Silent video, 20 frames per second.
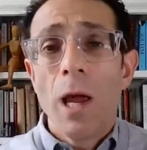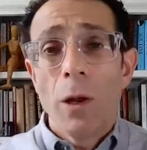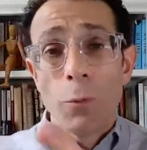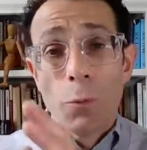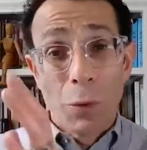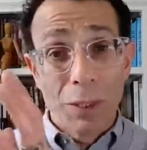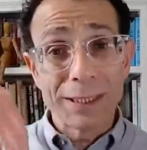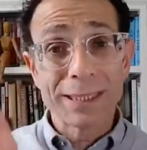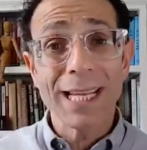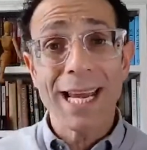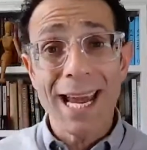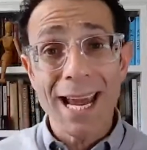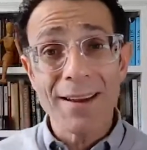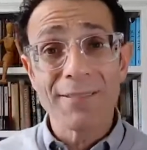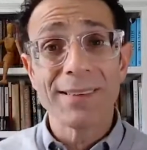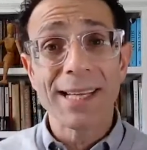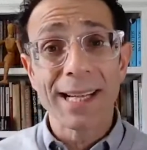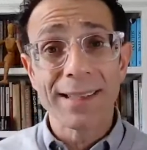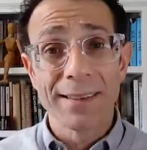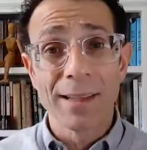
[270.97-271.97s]
And once I
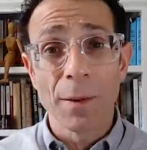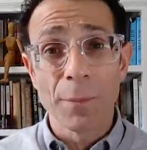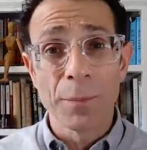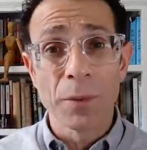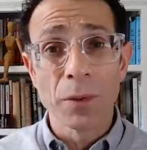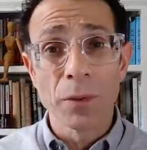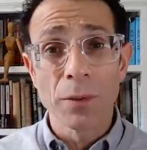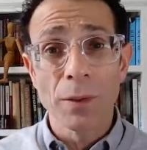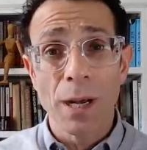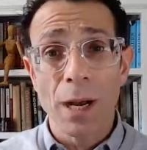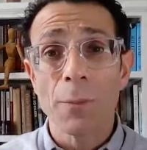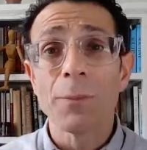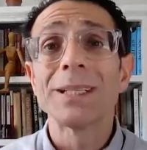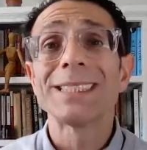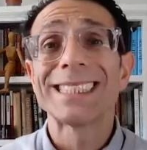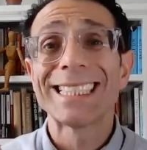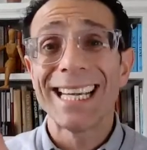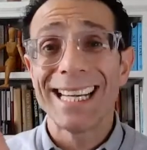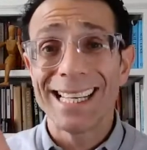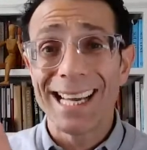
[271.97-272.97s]
have that number, how
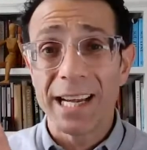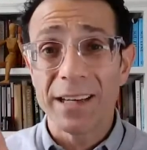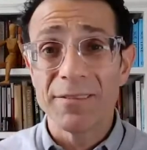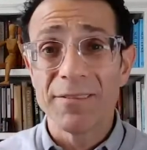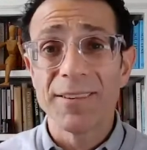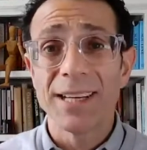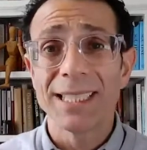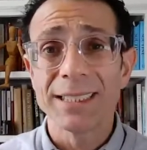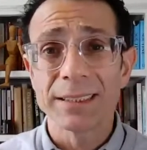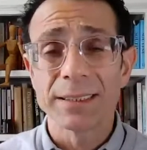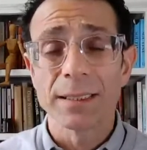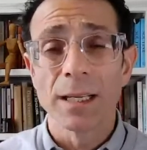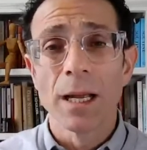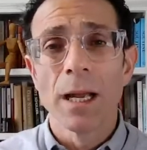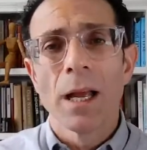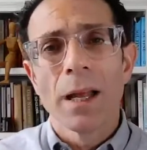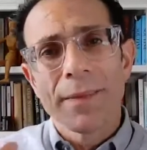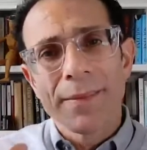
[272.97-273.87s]
much can I invest?